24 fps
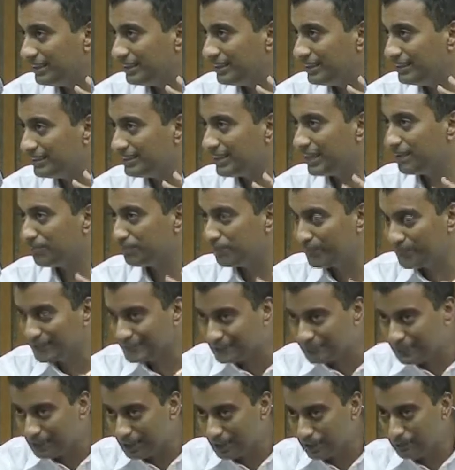that
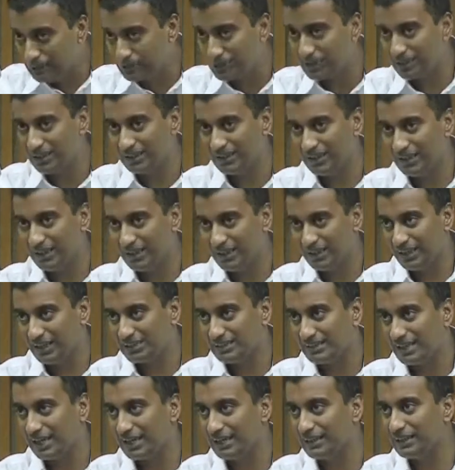best kept
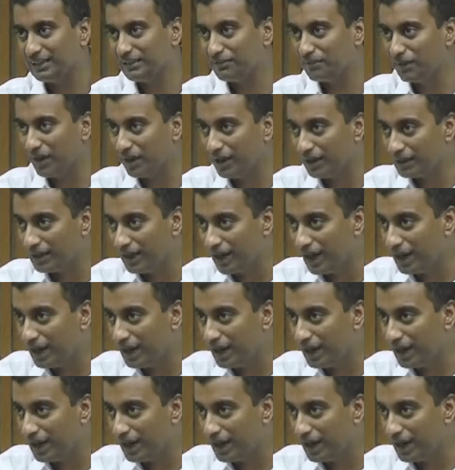aside and